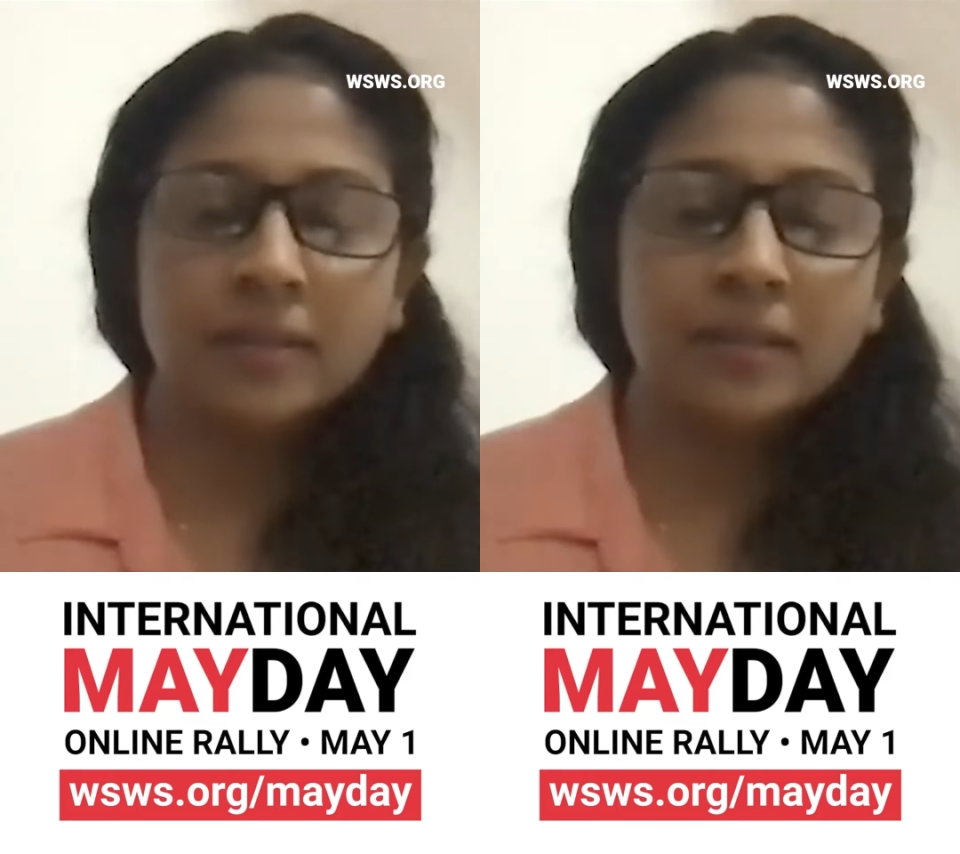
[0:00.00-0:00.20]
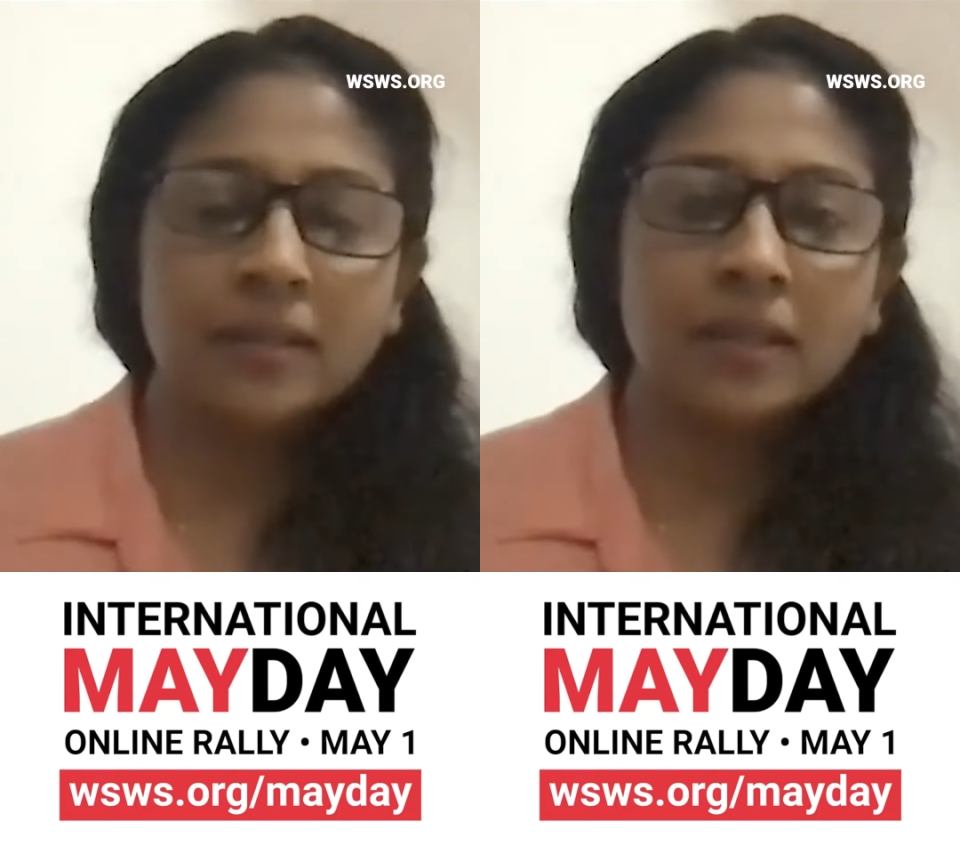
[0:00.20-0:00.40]

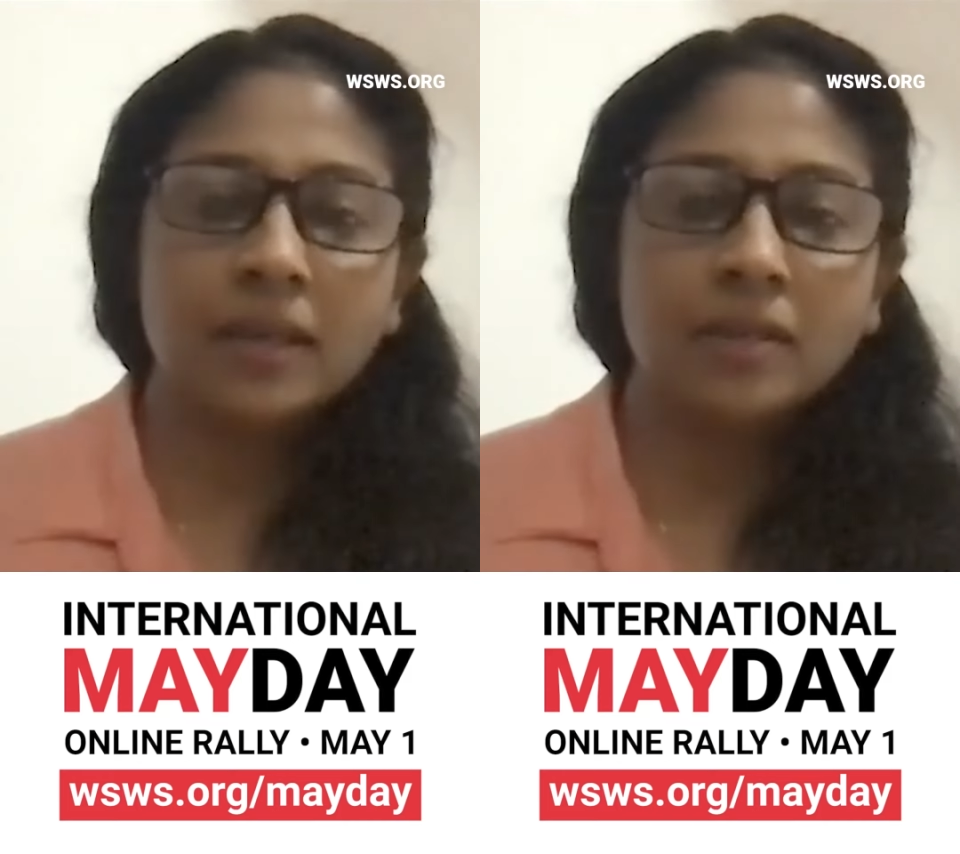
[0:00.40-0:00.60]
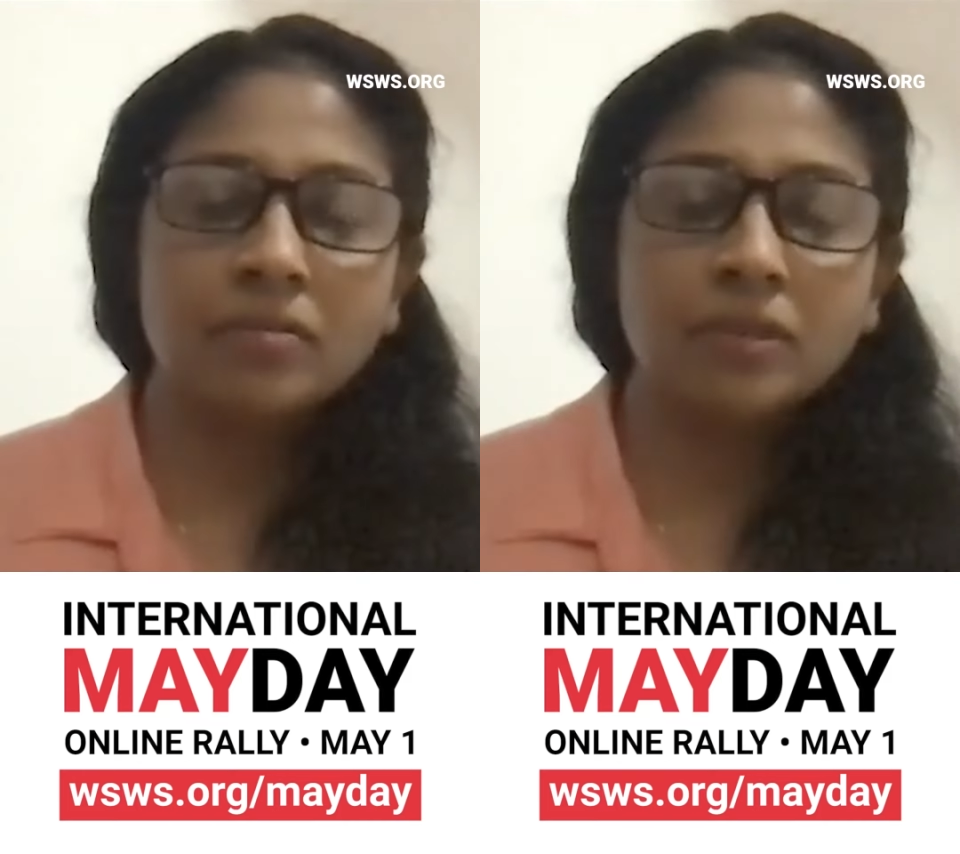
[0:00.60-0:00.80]
in the
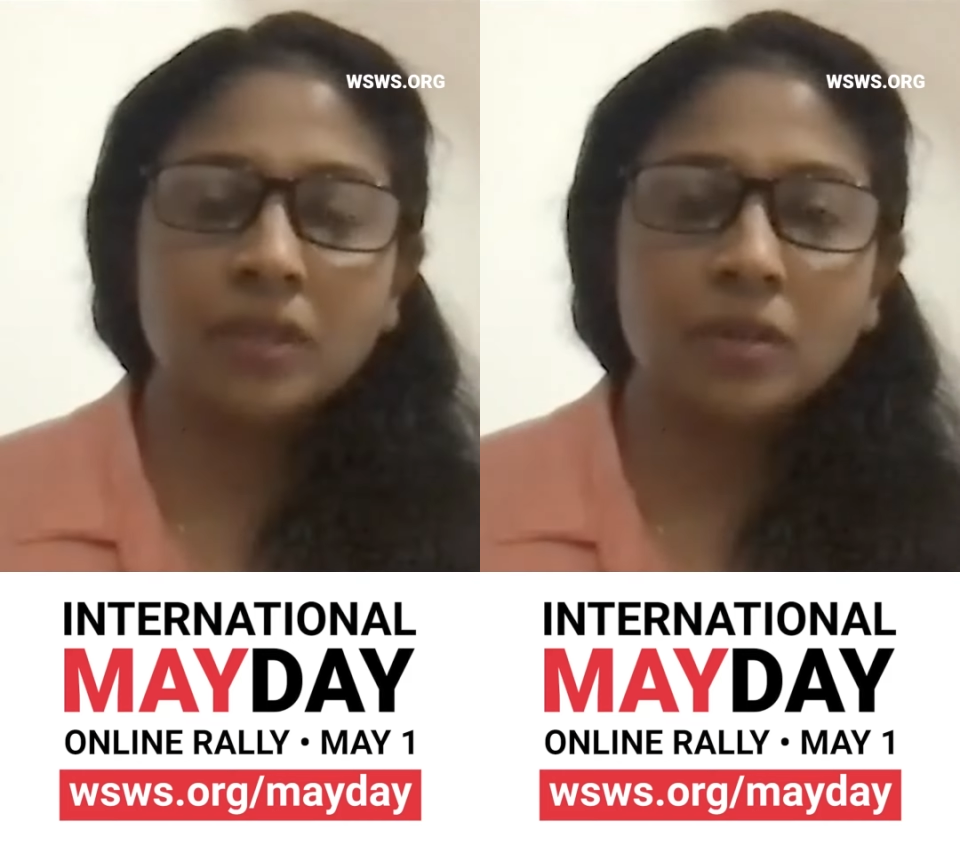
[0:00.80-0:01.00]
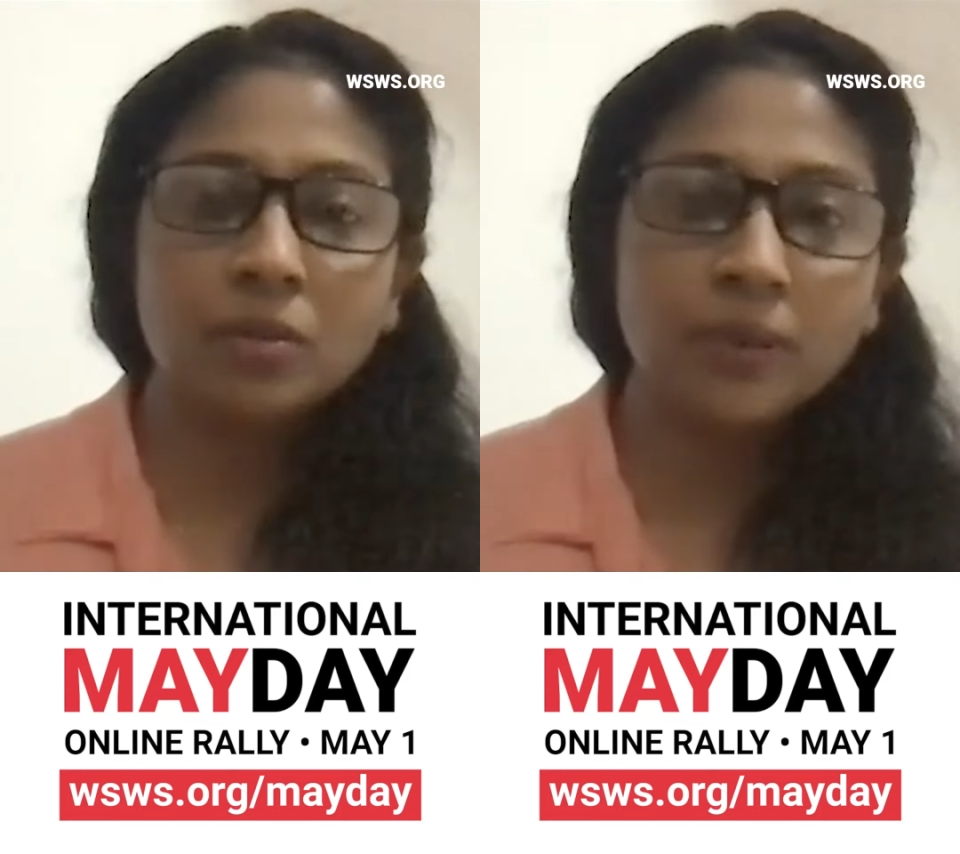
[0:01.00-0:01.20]
country,
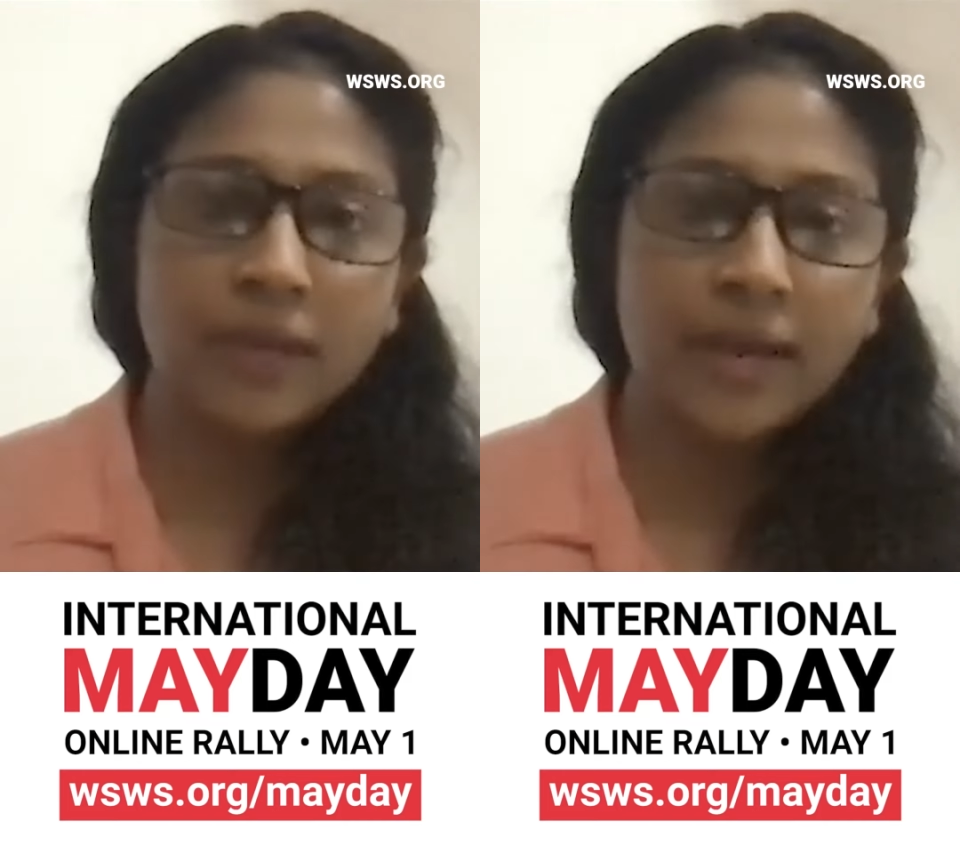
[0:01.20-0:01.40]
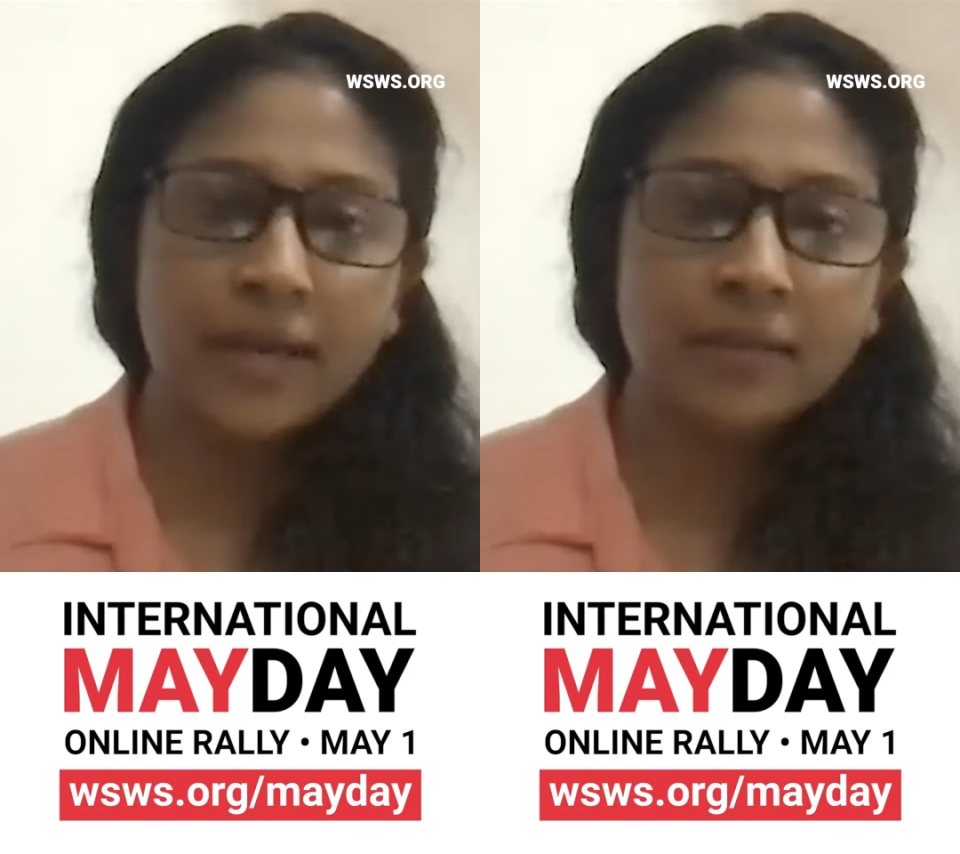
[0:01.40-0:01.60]
no
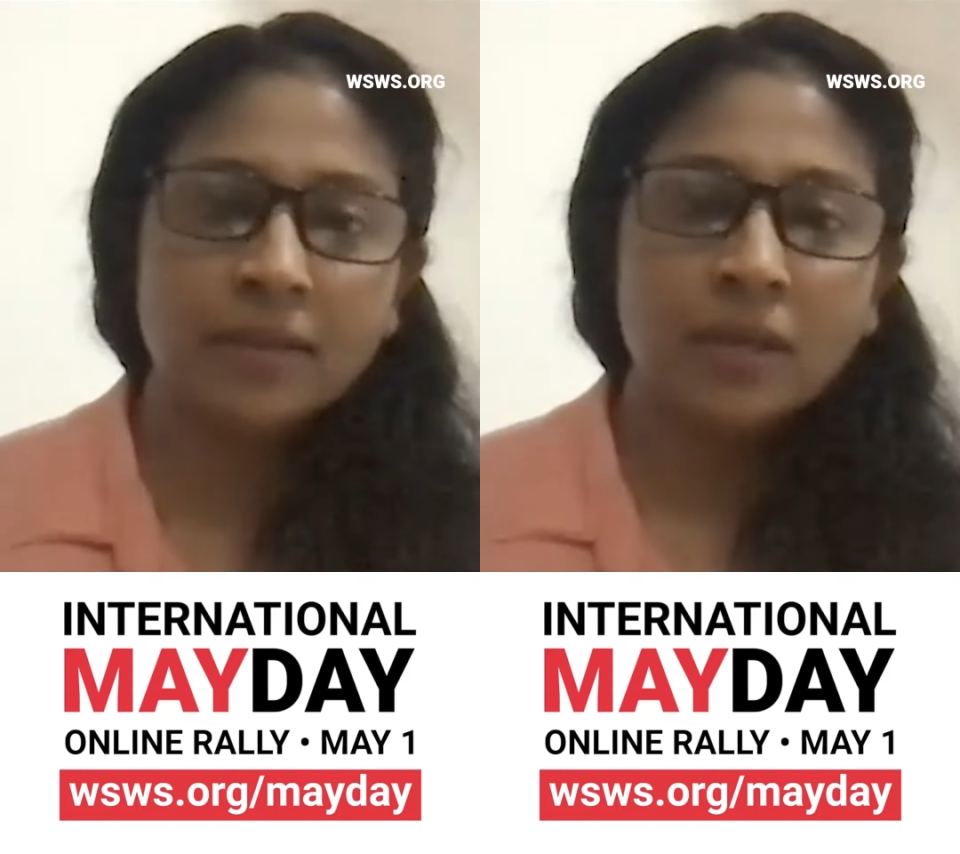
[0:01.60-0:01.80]
gas,